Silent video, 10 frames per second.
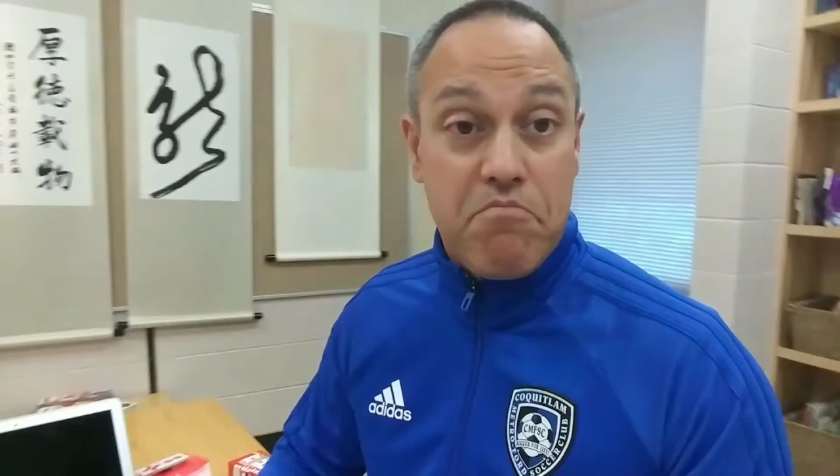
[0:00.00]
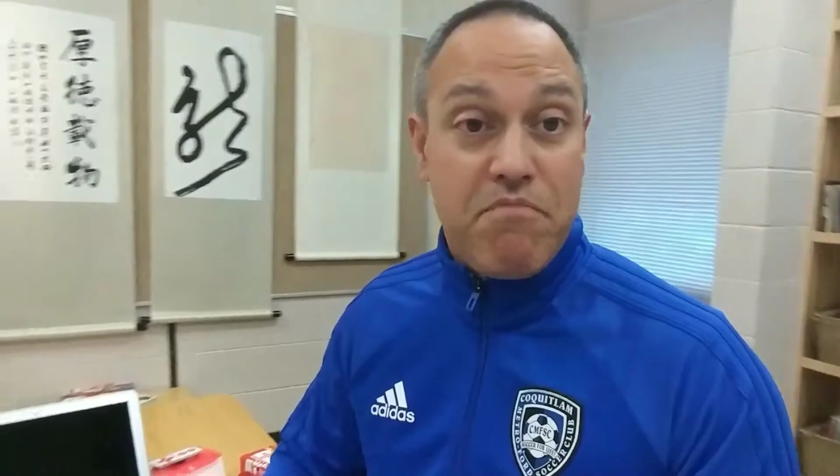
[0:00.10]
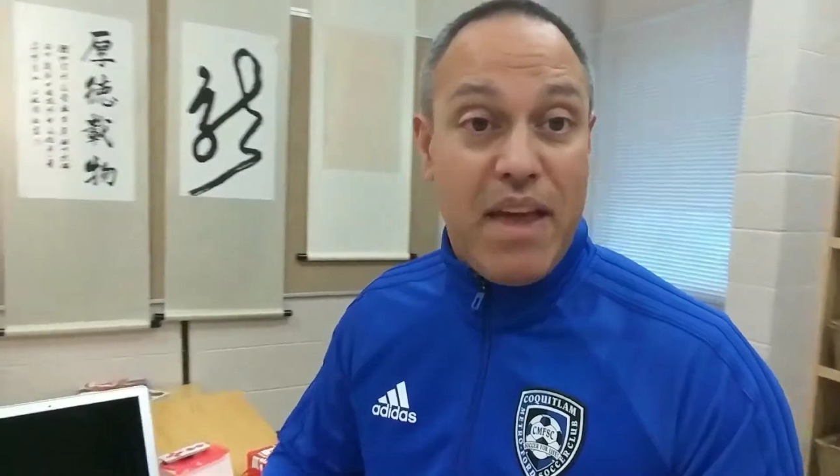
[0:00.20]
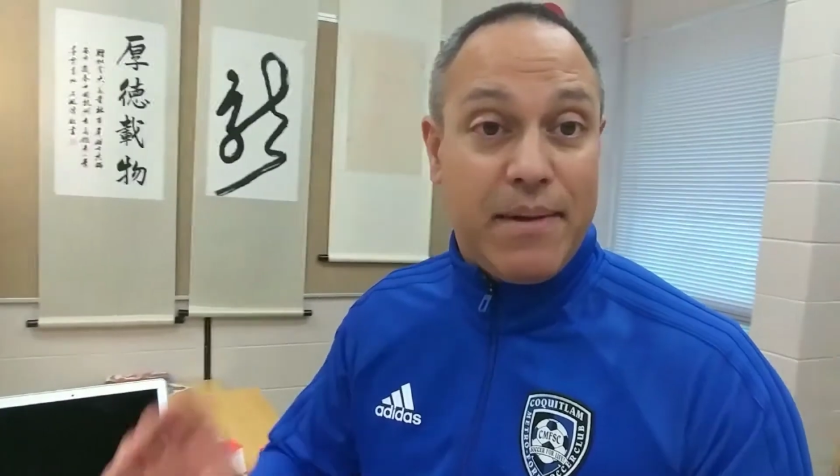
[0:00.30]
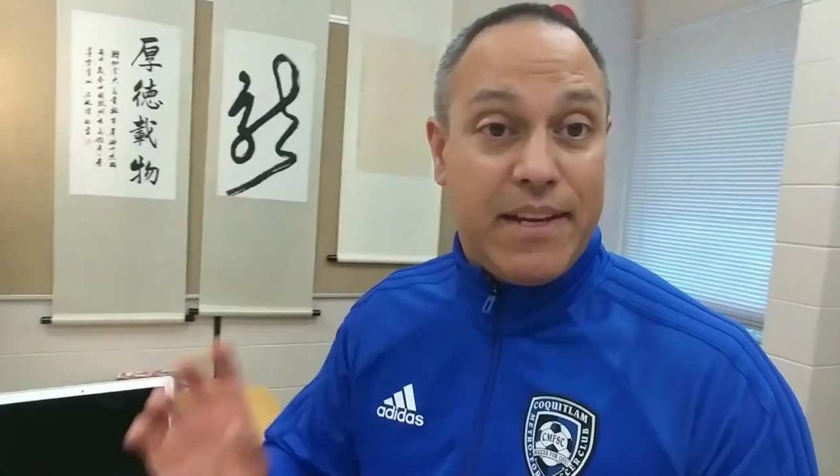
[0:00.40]

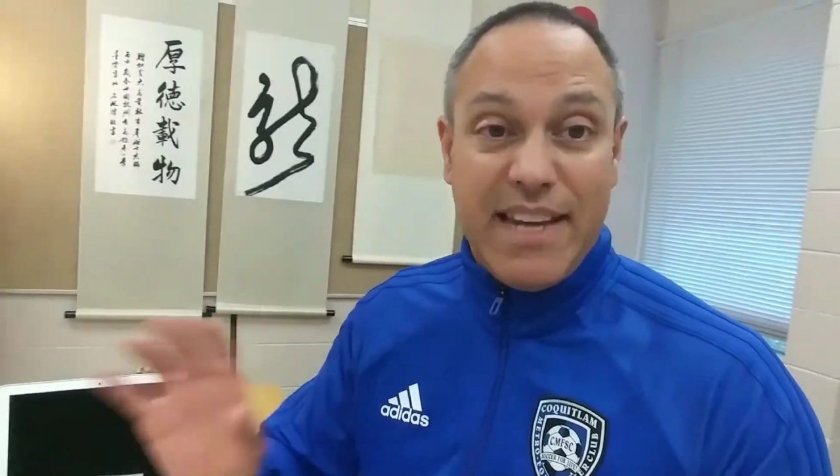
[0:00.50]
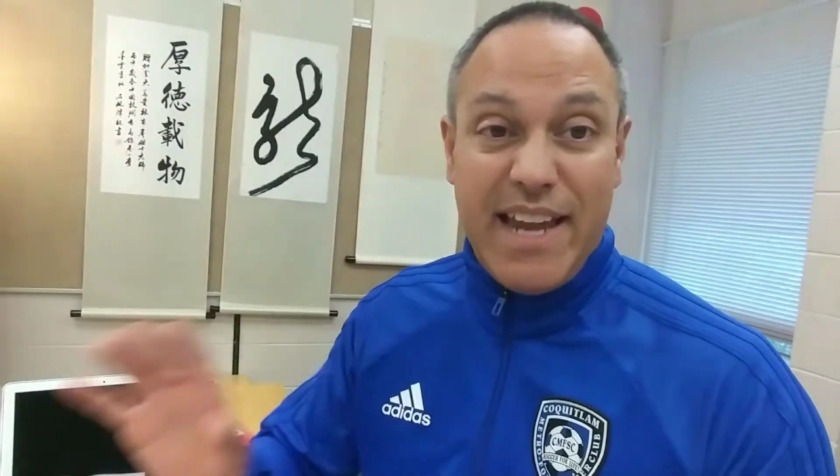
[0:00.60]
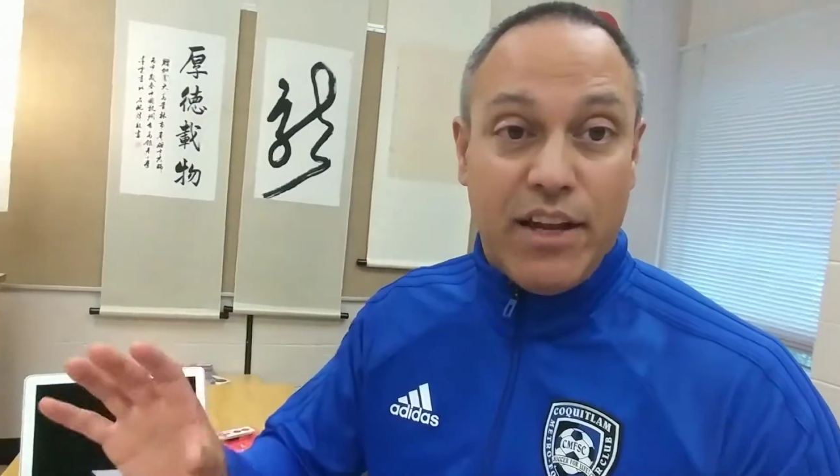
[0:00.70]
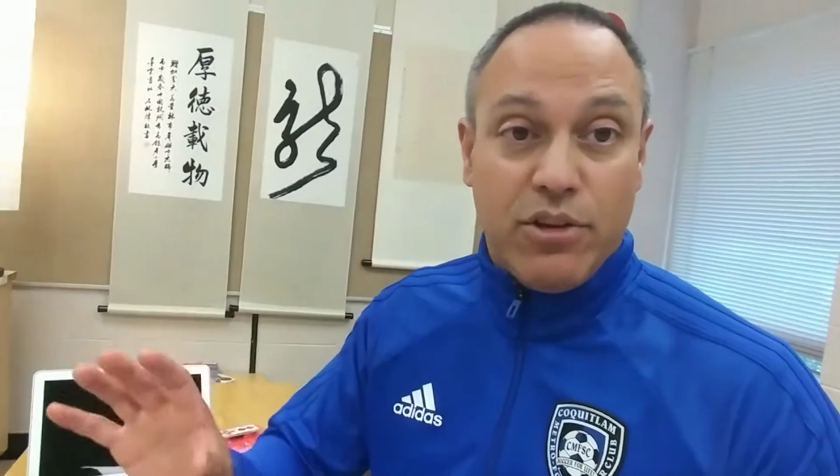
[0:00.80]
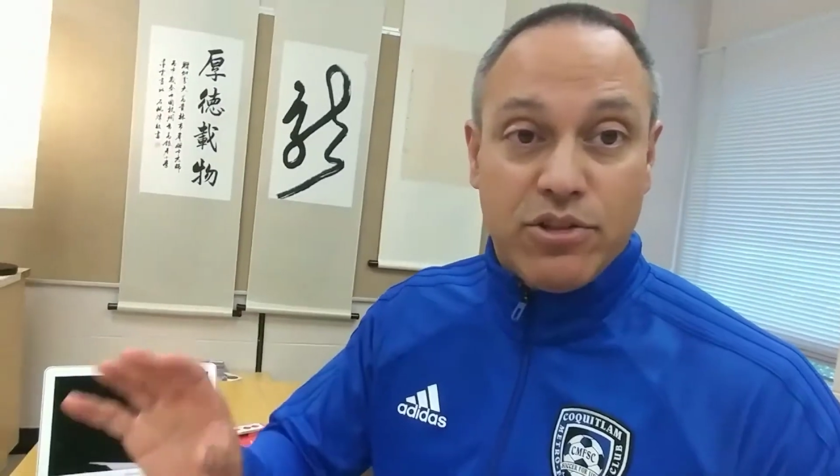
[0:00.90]
maybe
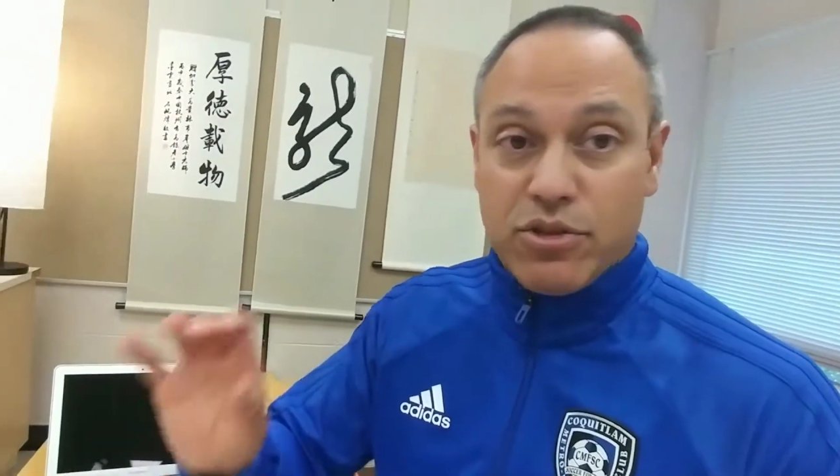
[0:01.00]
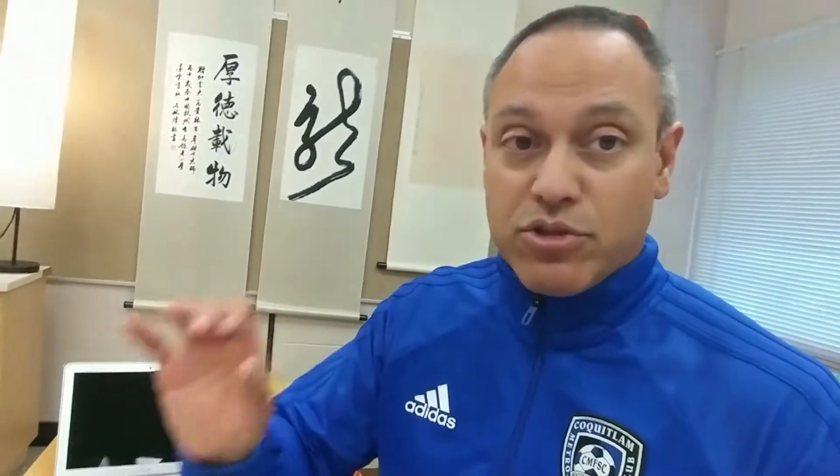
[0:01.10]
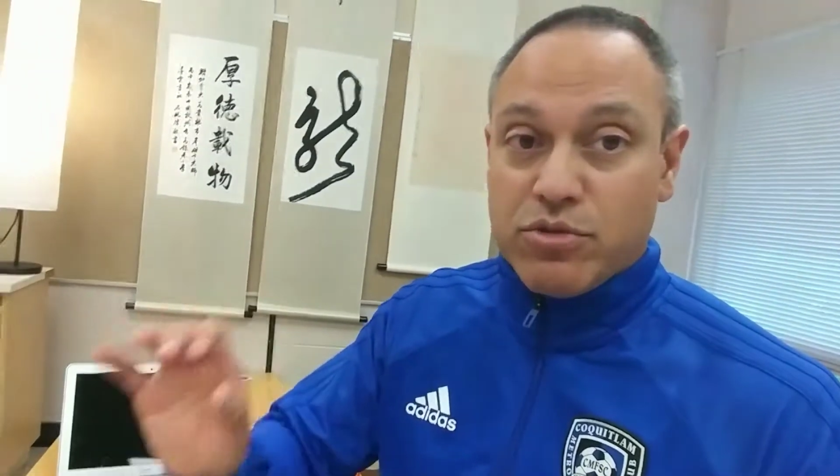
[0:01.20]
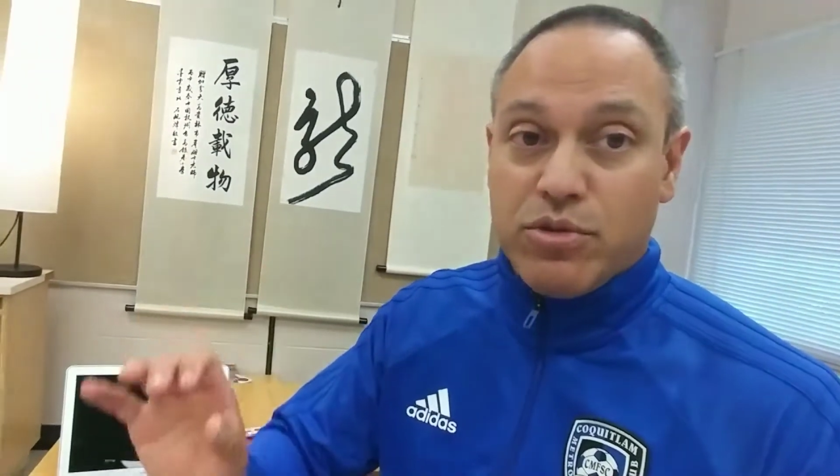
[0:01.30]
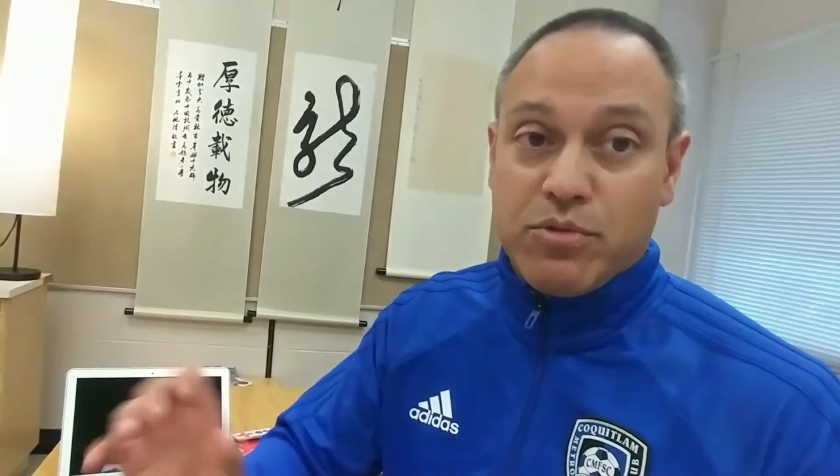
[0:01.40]
nails or screws,